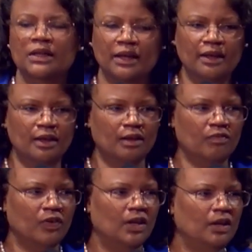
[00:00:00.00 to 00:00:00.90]

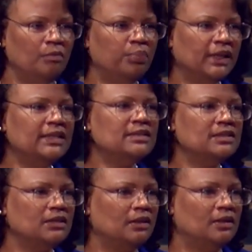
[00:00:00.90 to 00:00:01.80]
live in
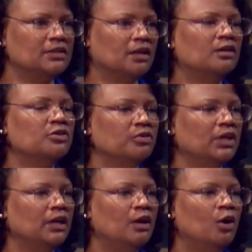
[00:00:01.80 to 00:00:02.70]
places in this
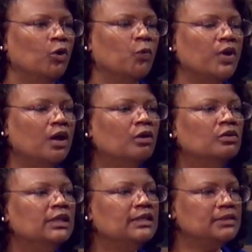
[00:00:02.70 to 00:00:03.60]
country where we
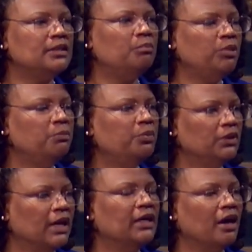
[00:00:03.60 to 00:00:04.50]
only see
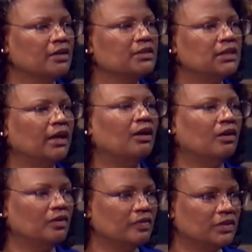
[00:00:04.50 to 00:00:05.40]
people like
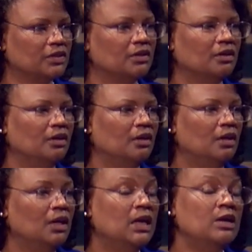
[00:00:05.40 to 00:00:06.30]
ourselves,
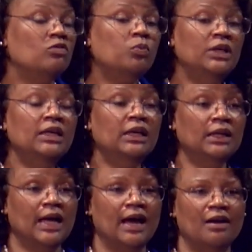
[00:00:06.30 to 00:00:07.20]
is we
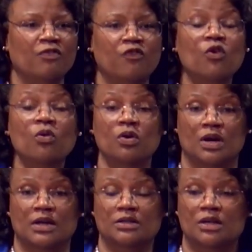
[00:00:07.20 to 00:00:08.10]
cannot
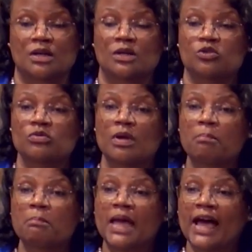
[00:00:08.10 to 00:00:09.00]
afford to
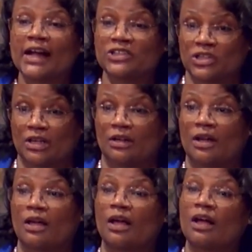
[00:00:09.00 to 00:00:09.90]

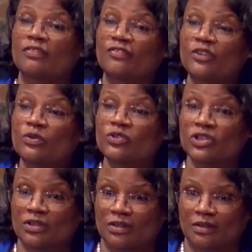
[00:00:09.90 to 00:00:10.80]
imagine a
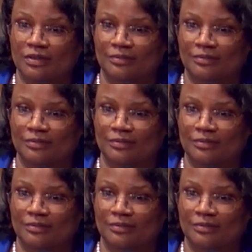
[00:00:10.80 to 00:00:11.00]
future